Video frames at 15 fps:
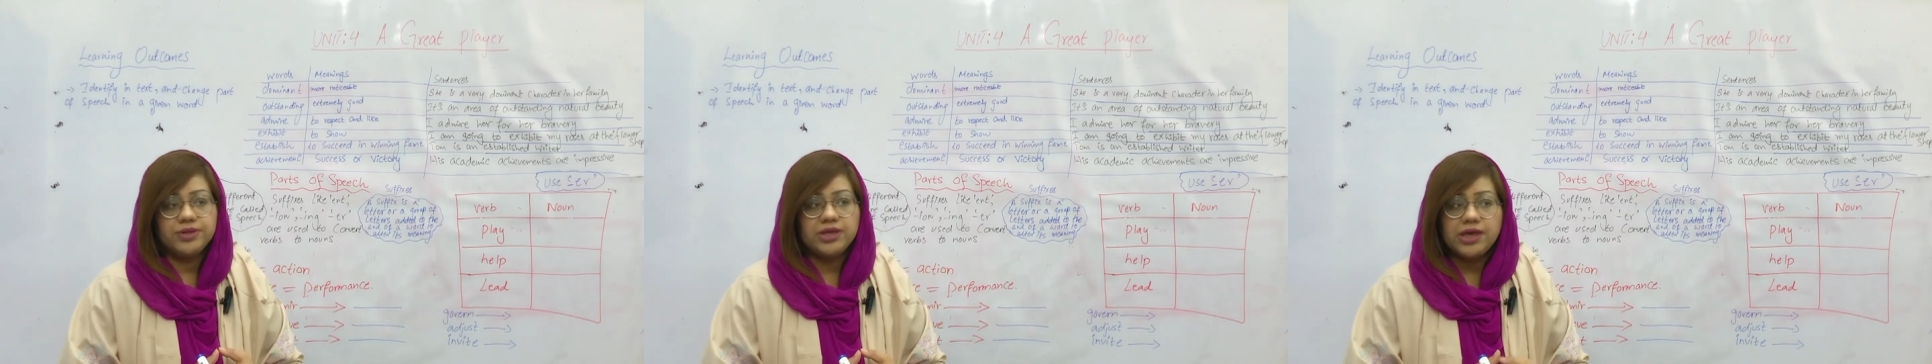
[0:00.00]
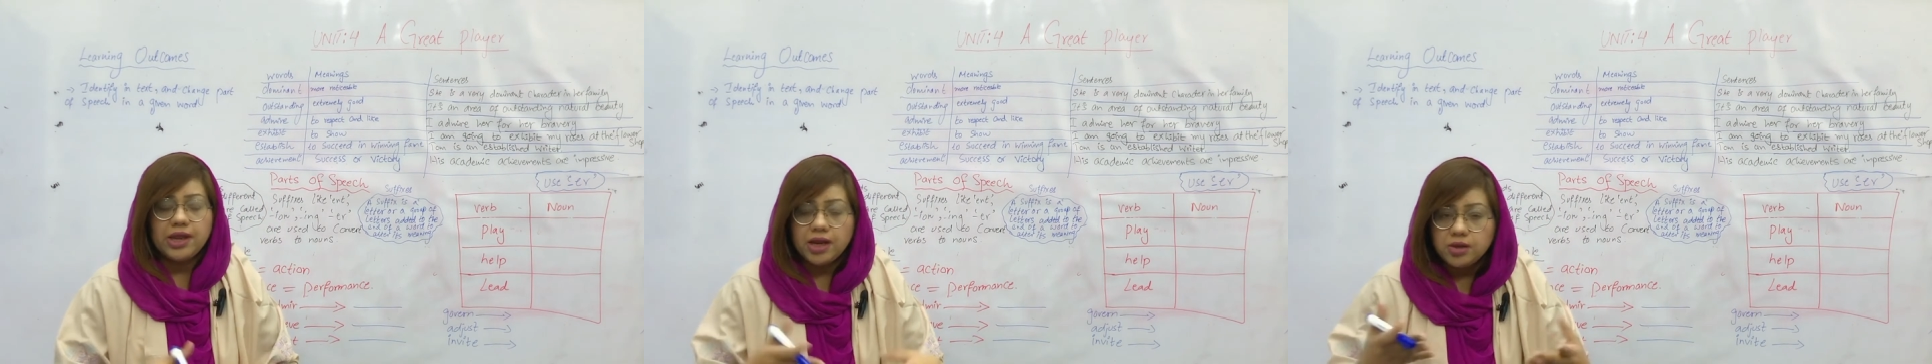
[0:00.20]

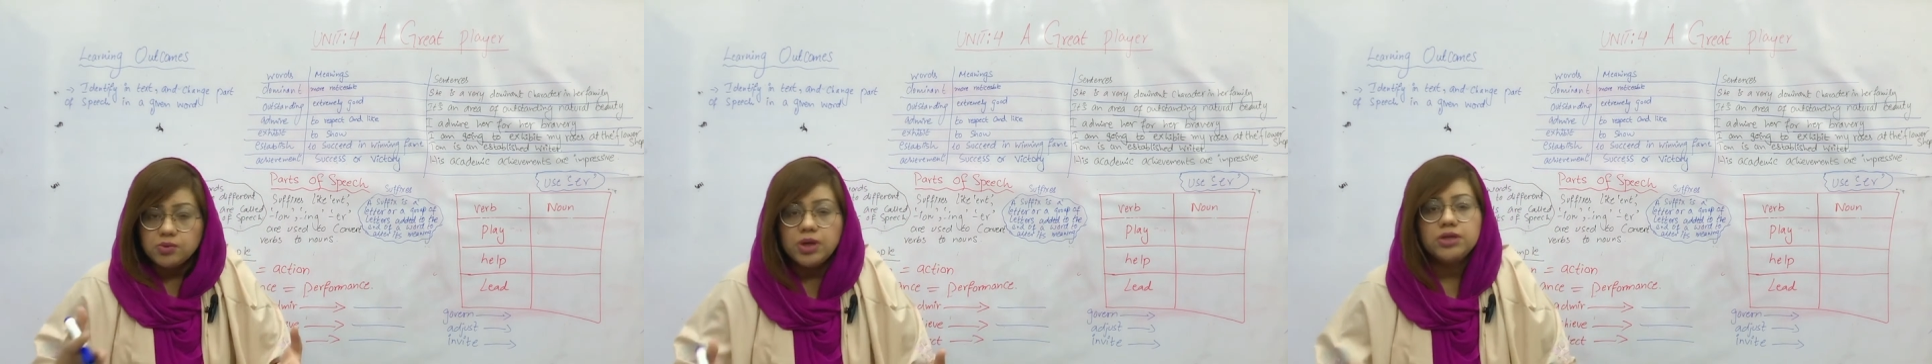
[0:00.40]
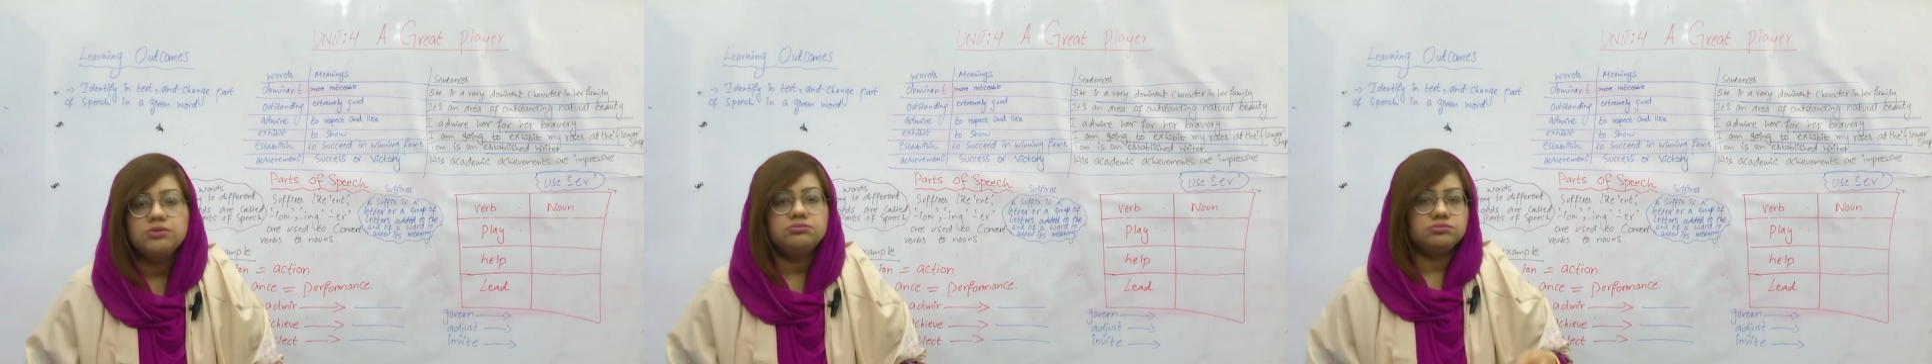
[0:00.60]
Can
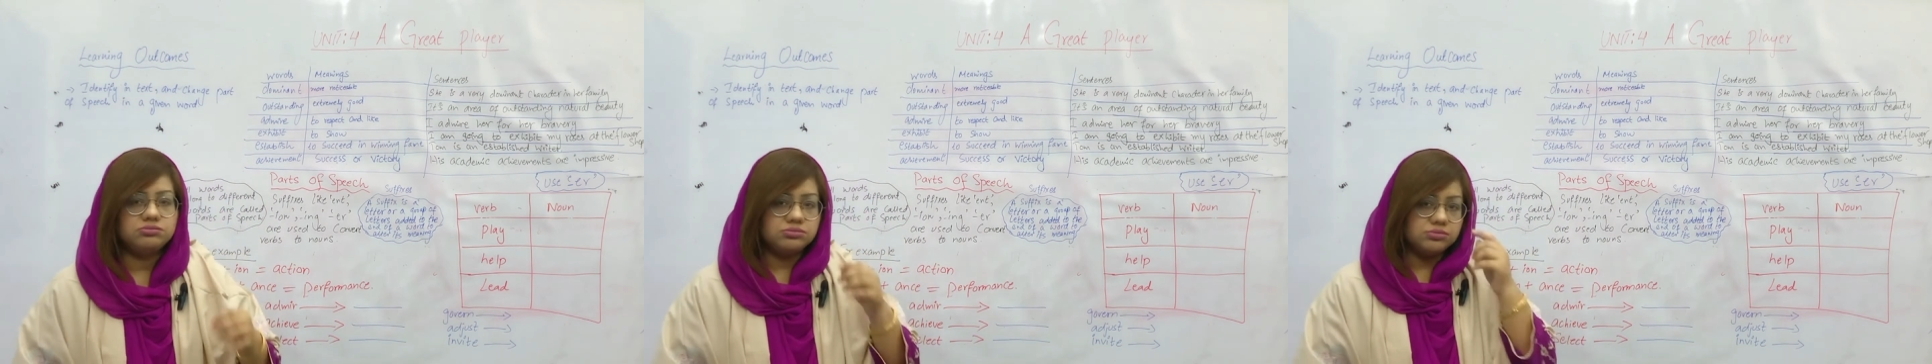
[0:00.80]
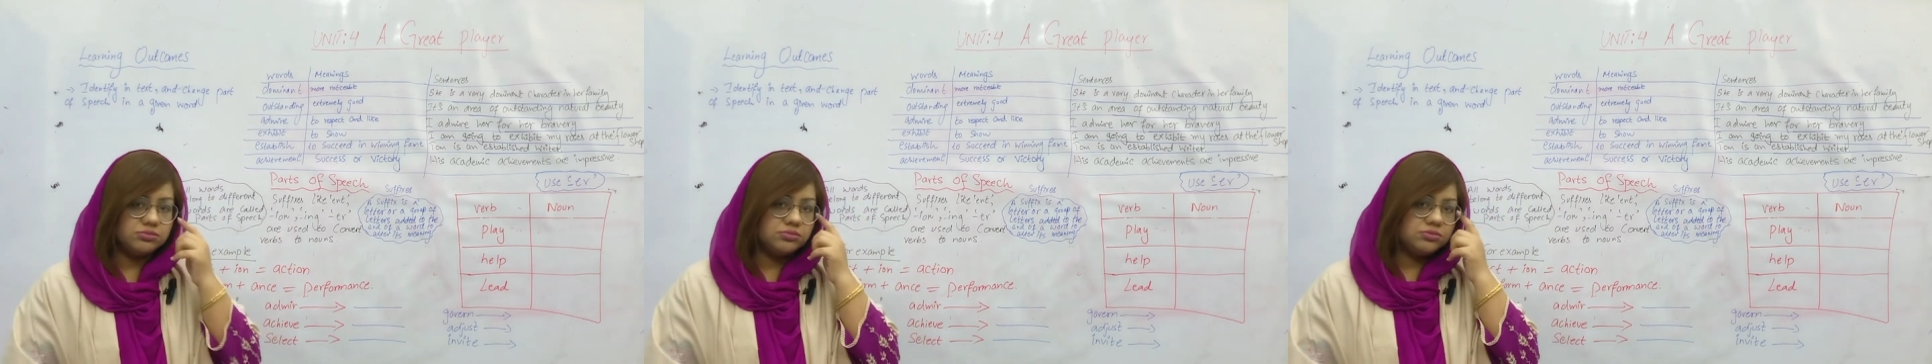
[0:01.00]
anyone
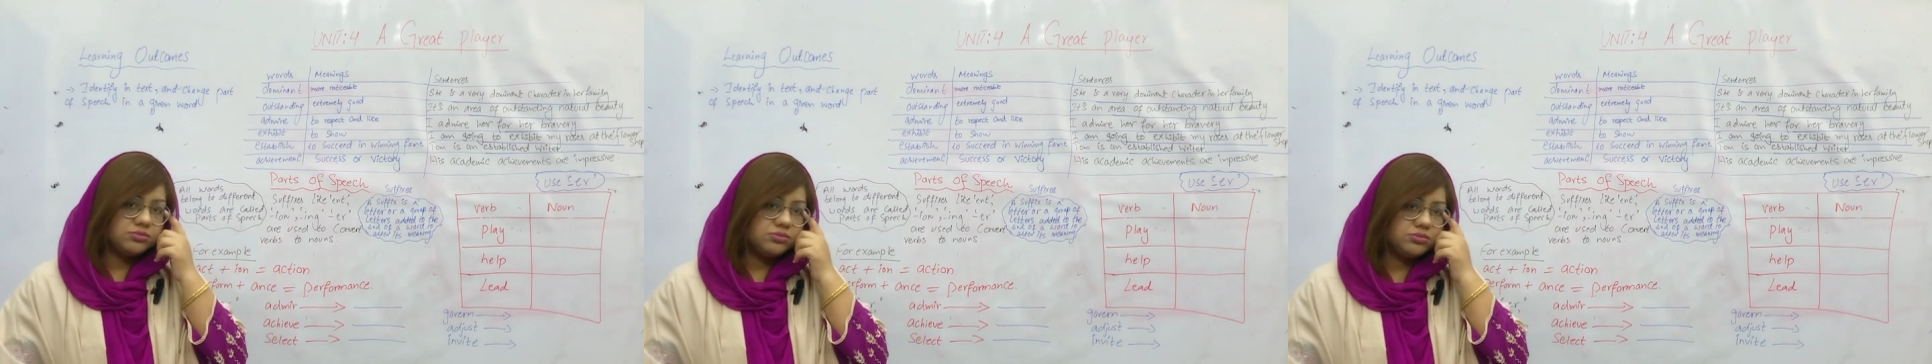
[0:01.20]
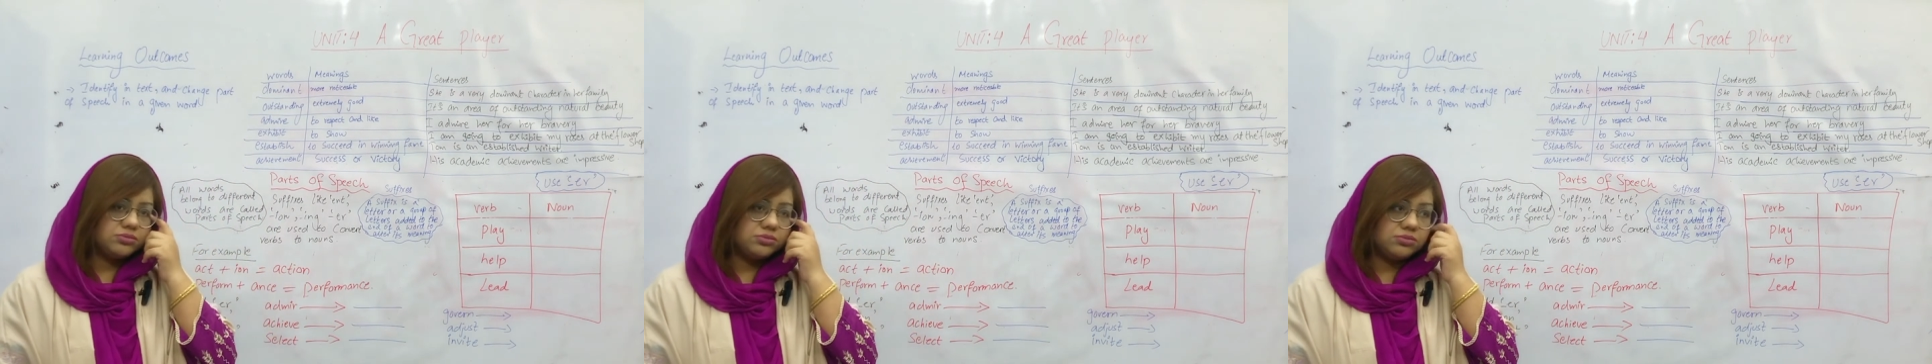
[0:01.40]

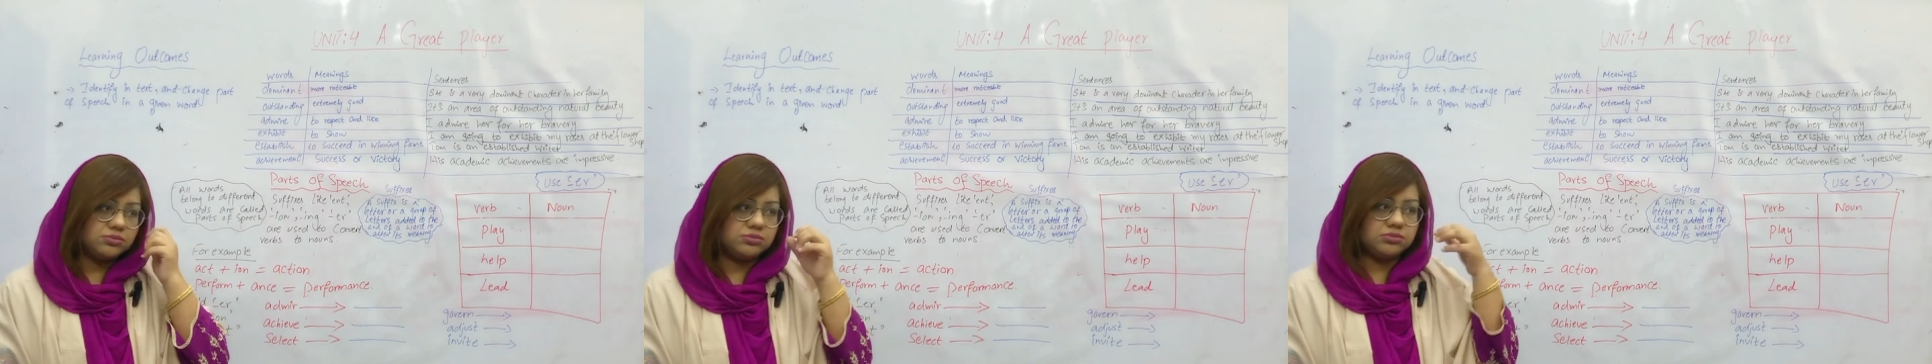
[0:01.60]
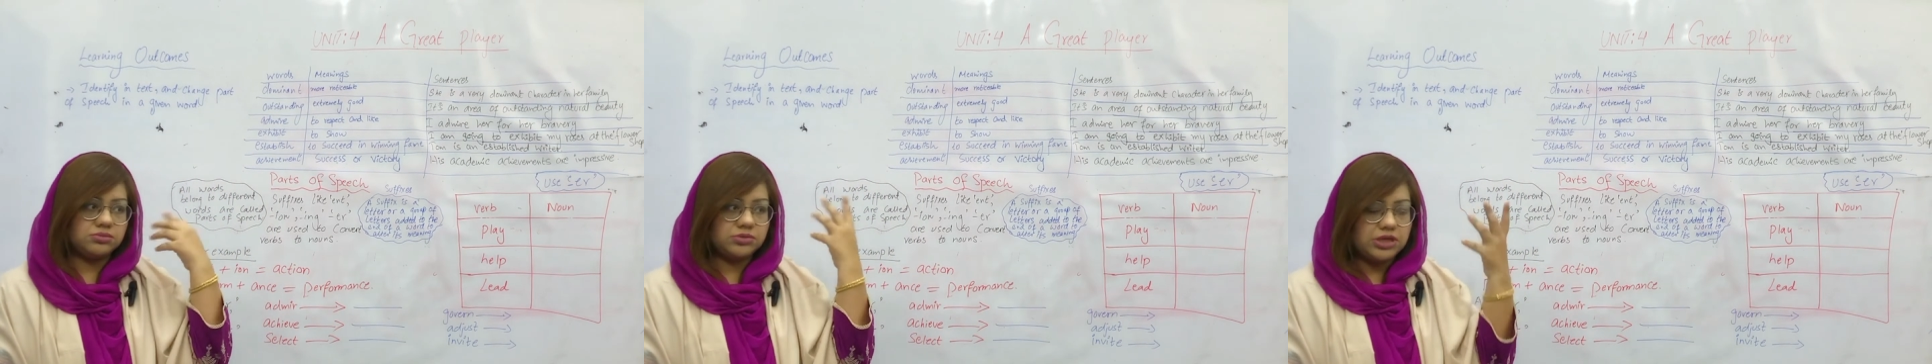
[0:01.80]

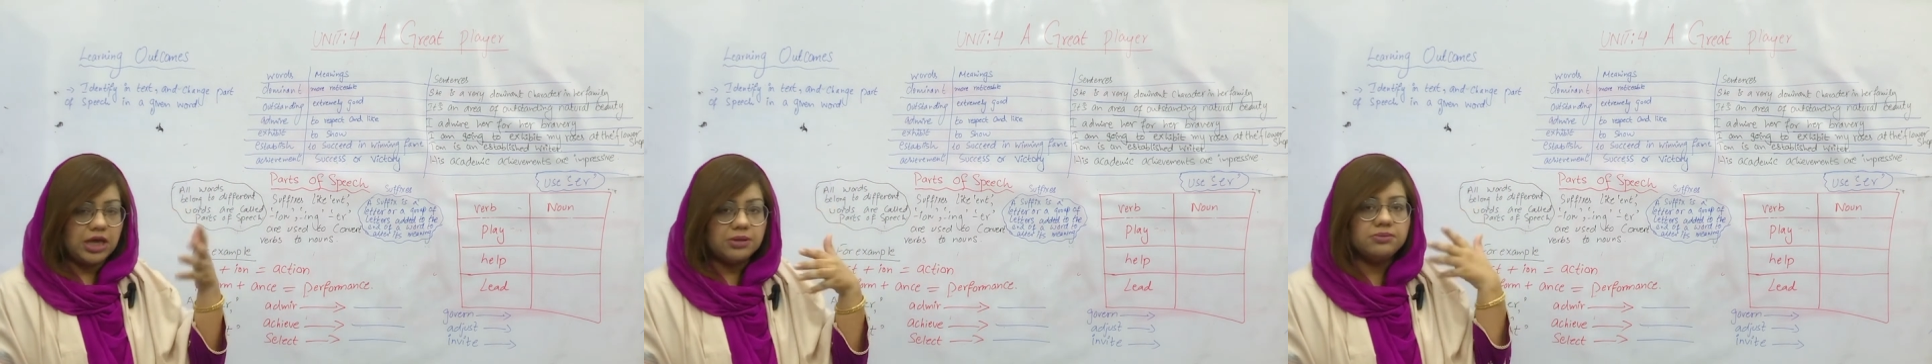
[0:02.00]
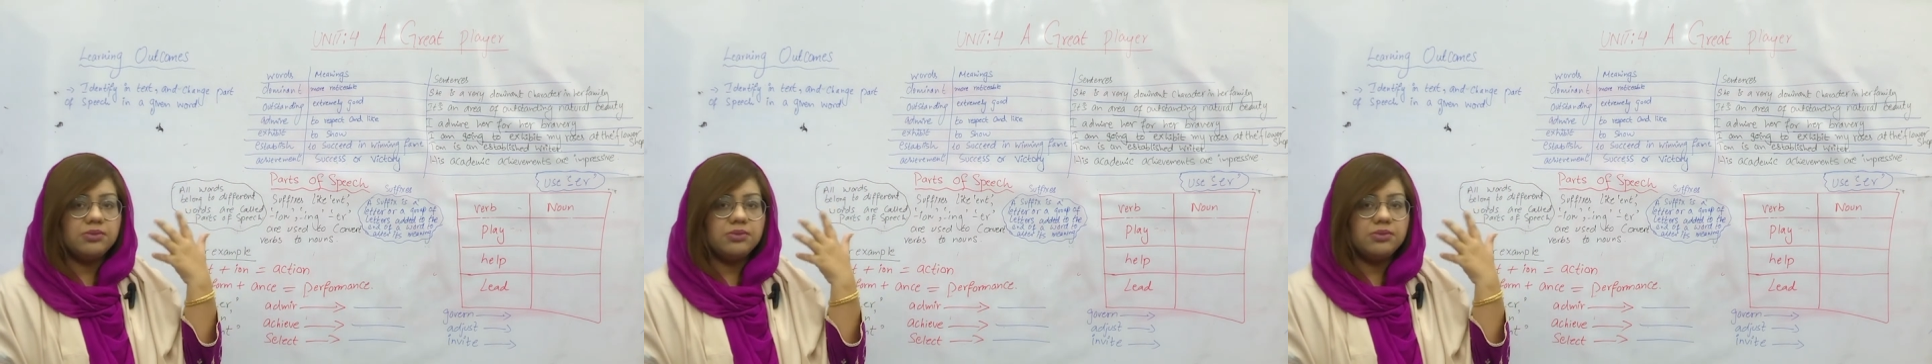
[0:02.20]
come